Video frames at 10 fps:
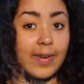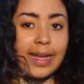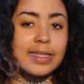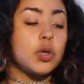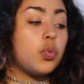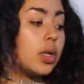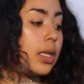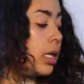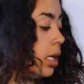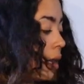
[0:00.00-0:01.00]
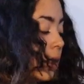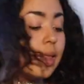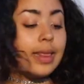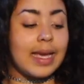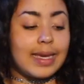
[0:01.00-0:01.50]
fans will
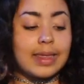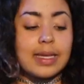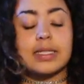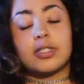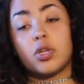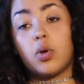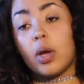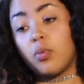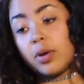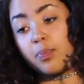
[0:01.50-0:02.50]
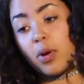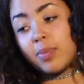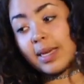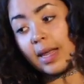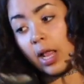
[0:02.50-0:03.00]
like this, so I would
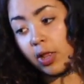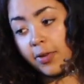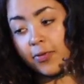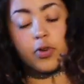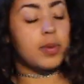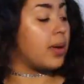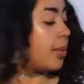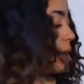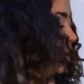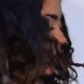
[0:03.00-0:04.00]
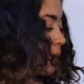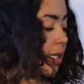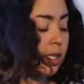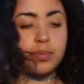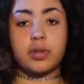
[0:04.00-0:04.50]
probably get a lot for it, but I'm not gonna
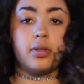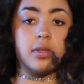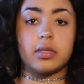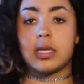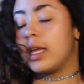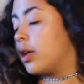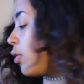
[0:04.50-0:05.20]
sell it because hey